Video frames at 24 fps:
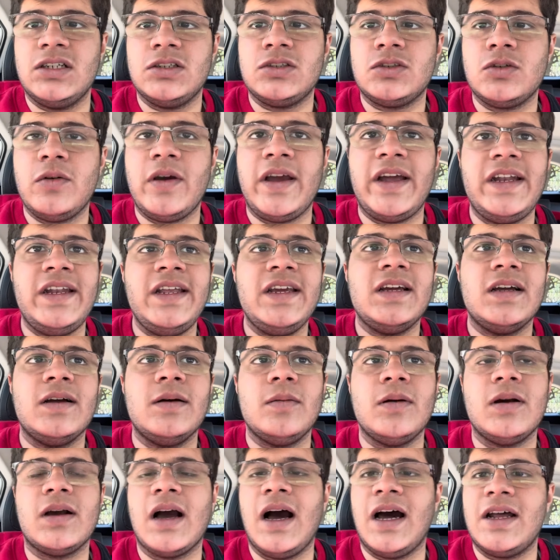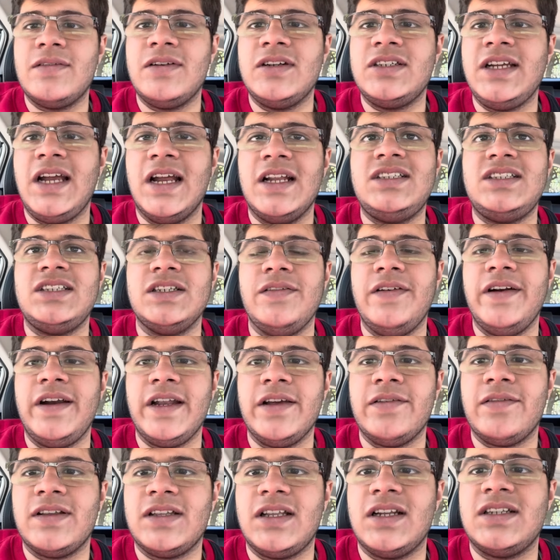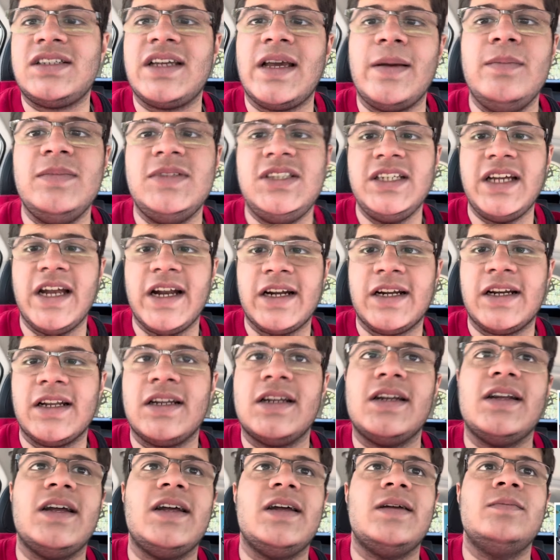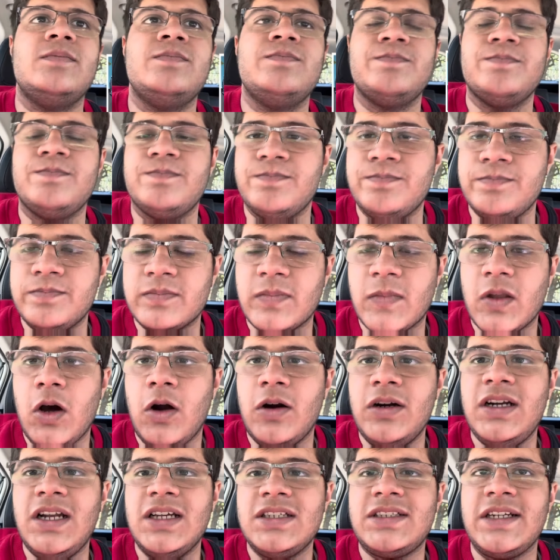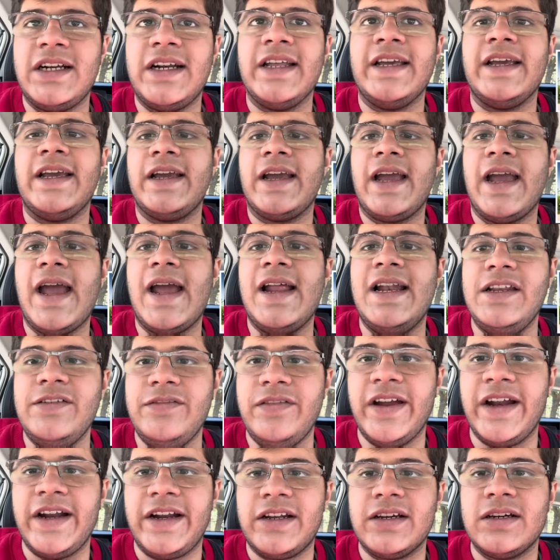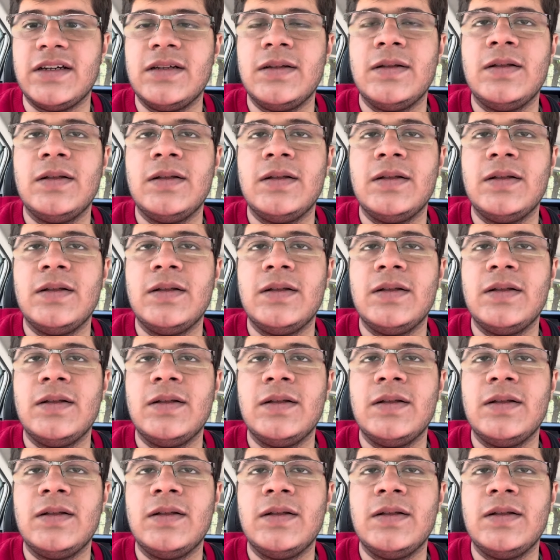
So any car which gets CVT, whether it's MG Hector, Honda City, Elevate,